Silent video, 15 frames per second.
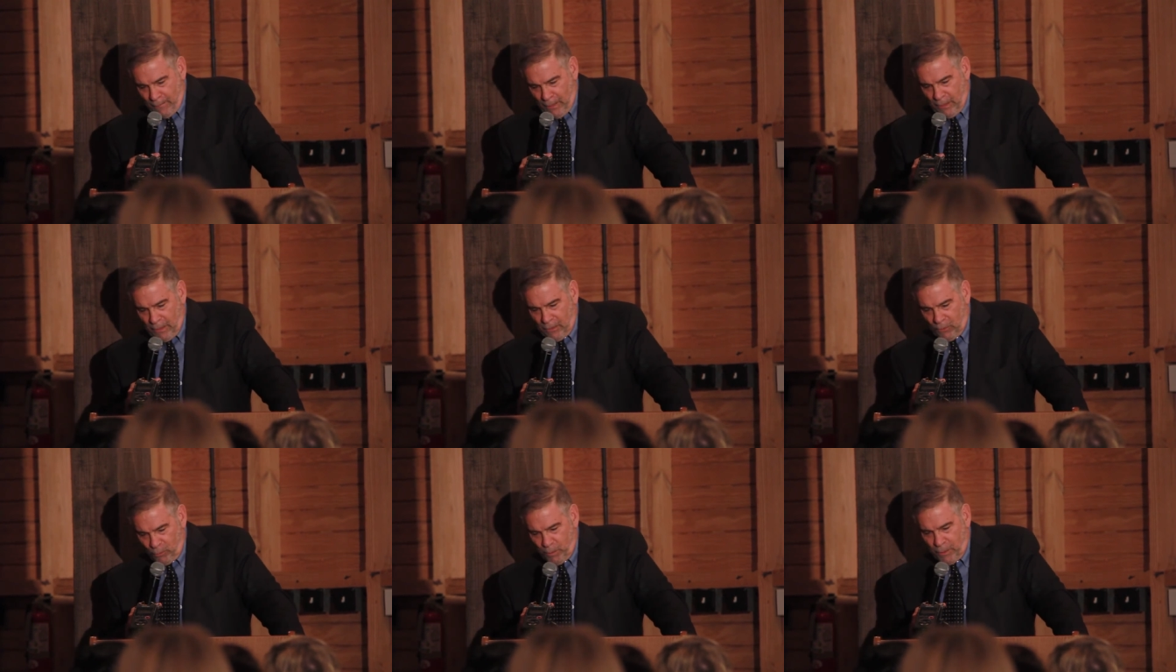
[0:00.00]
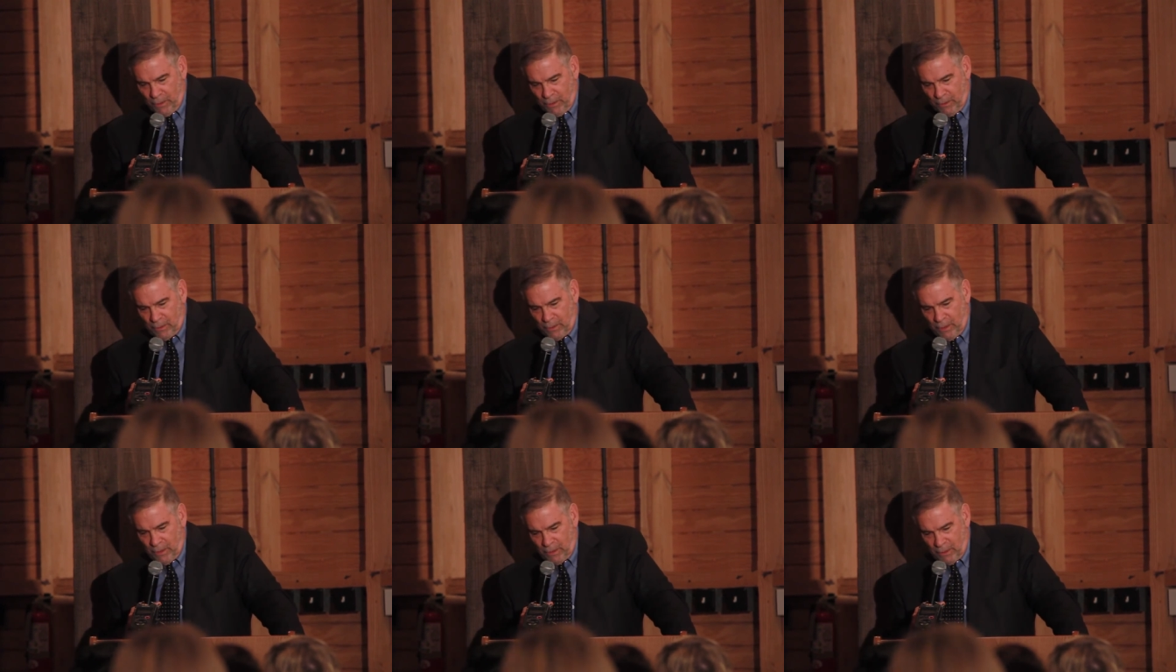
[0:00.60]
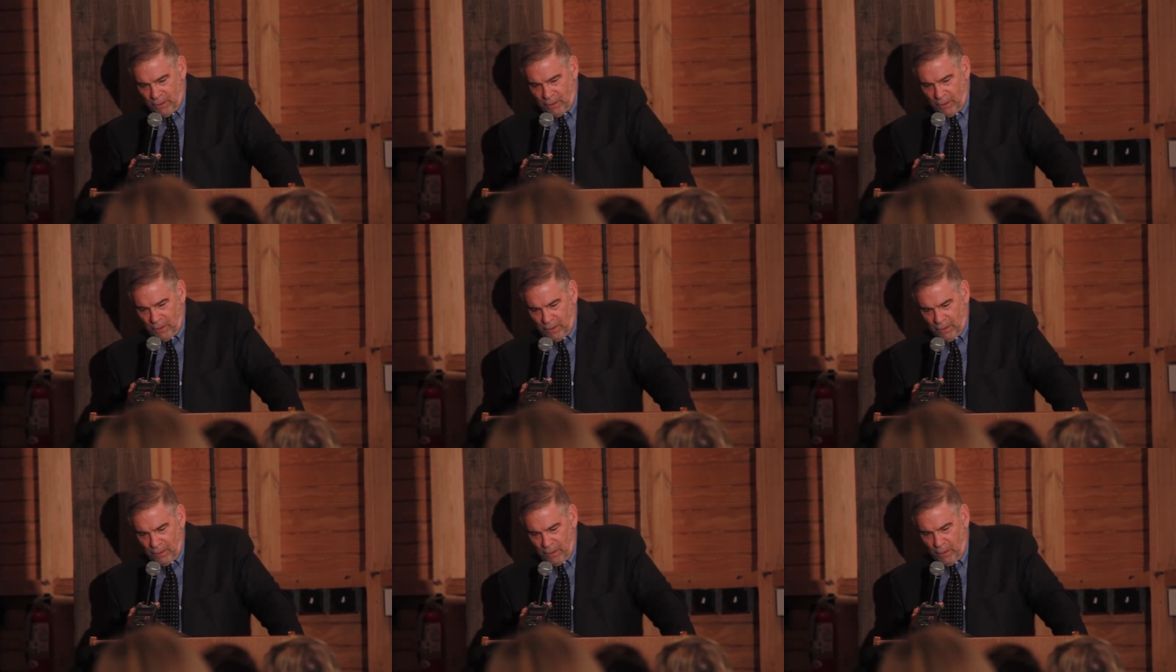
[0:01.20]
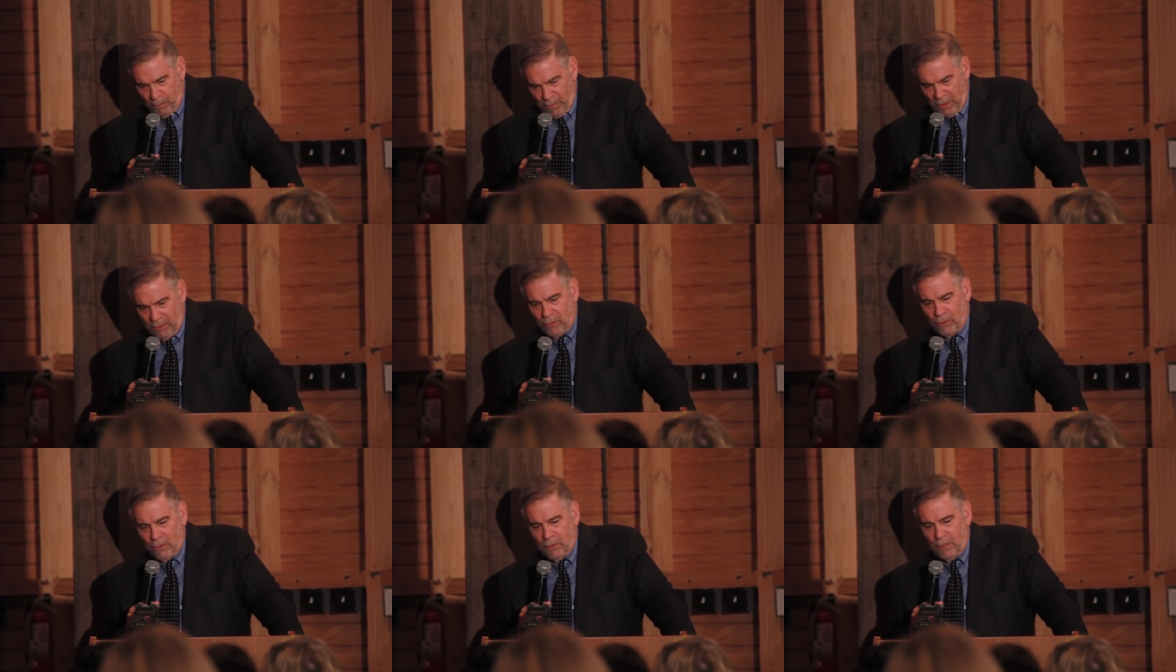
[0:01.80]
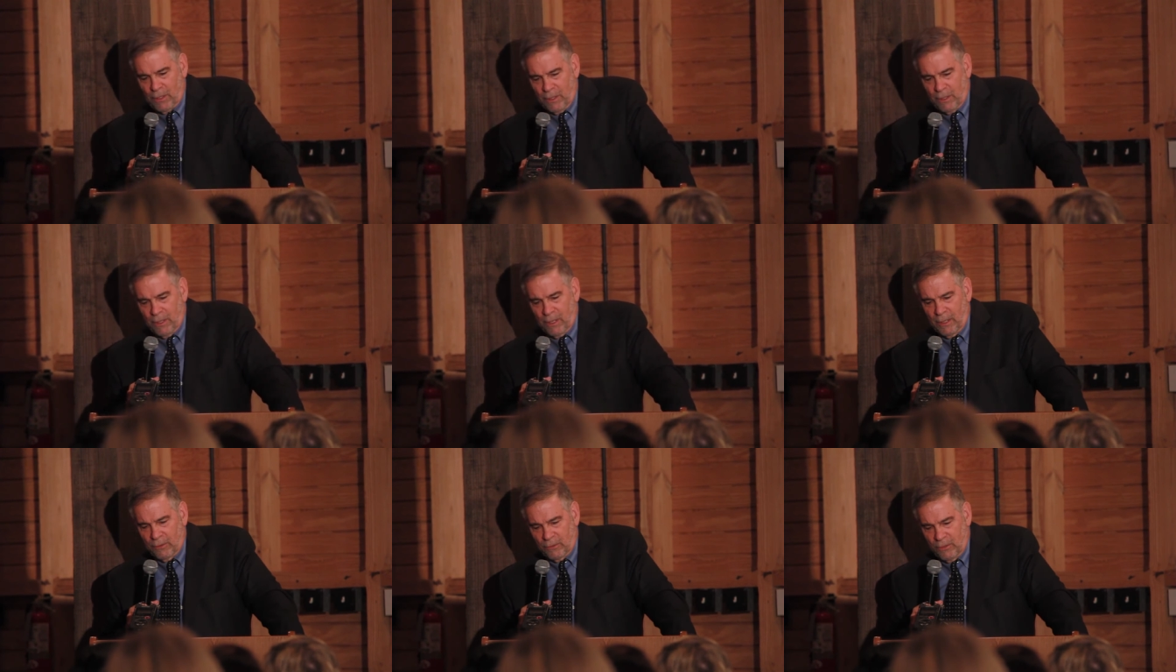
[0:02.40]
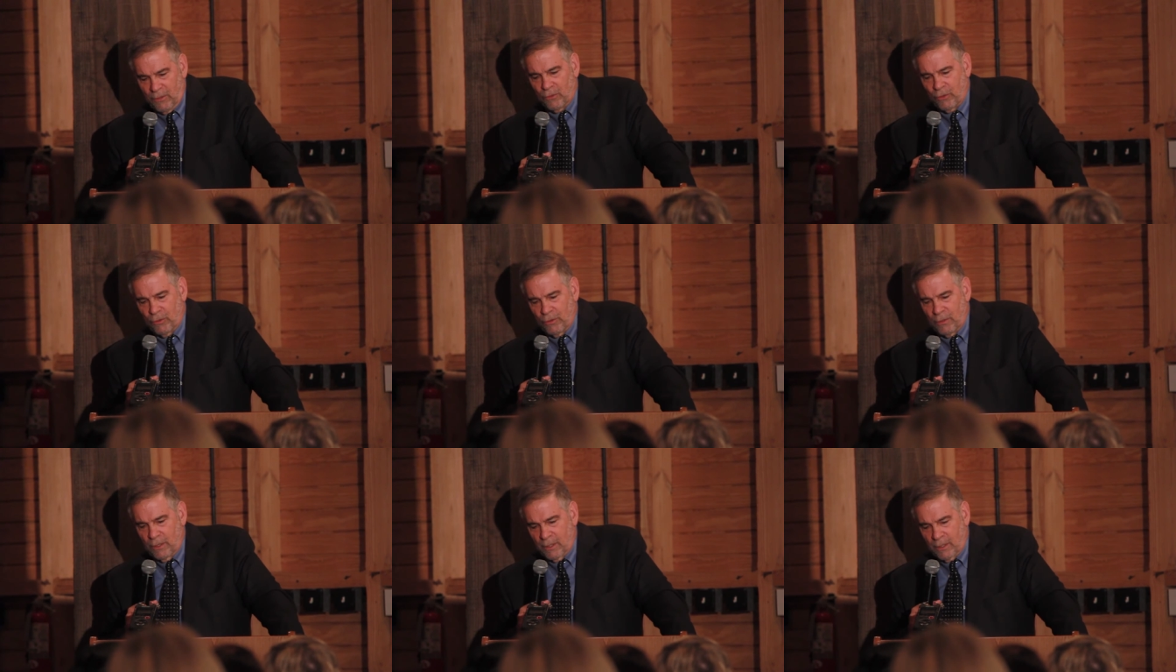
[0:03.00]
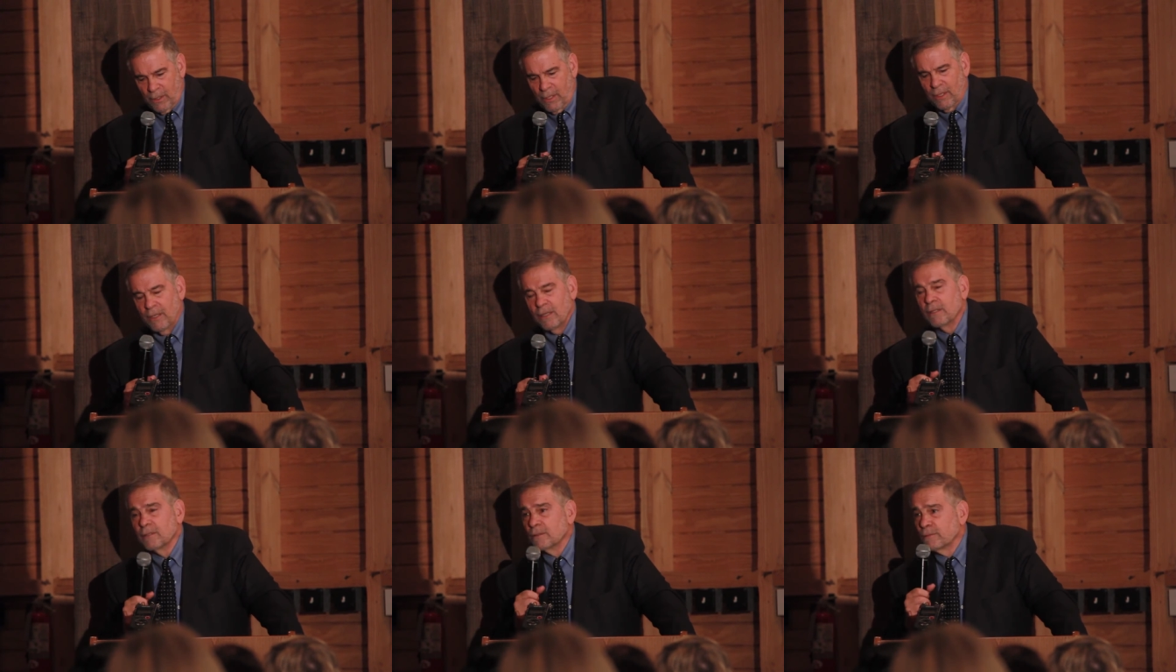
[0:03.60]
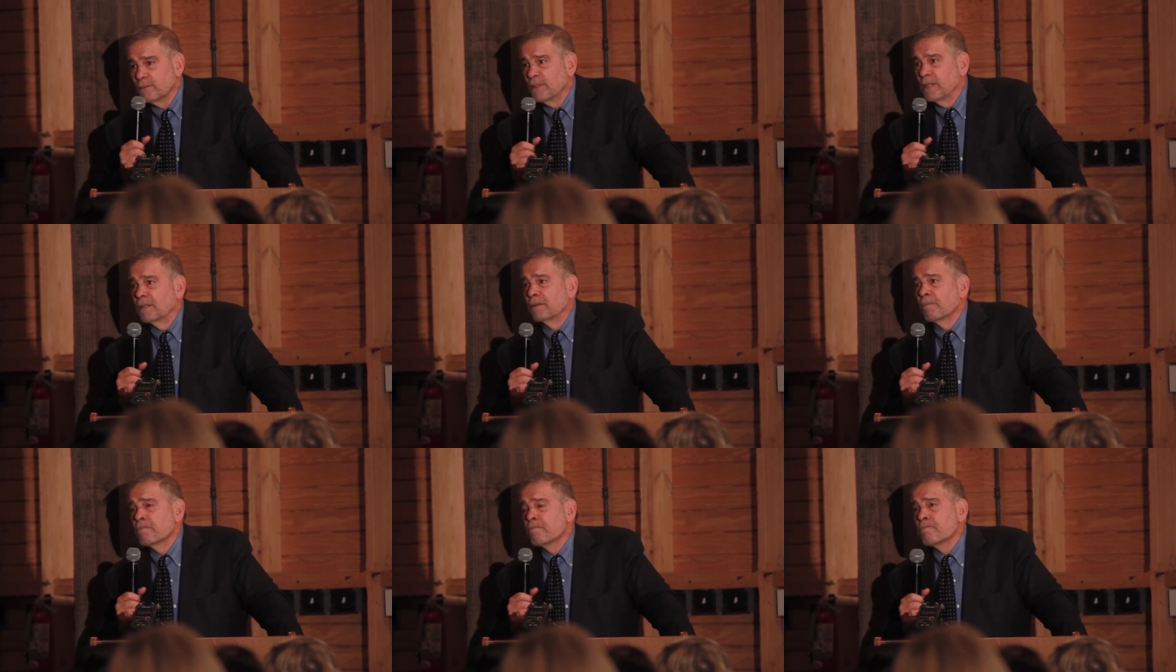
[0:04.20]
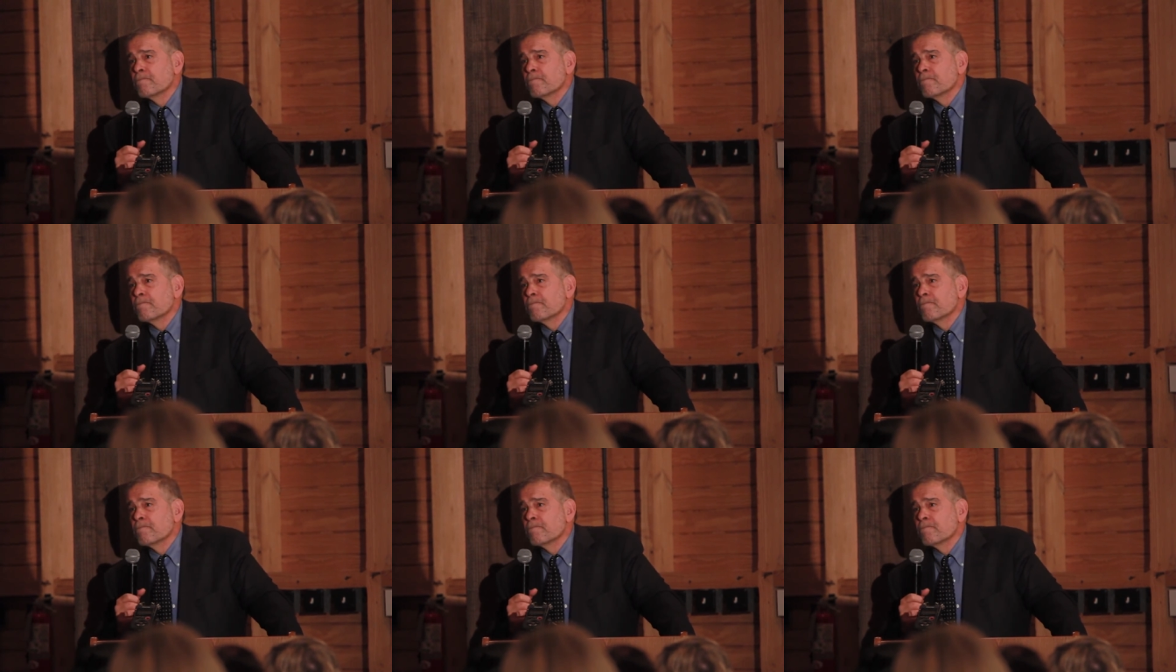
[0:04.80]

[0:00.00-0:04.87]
Uh, he's been a, a a, a mentor, a, a teacher, a colleague, and a friend,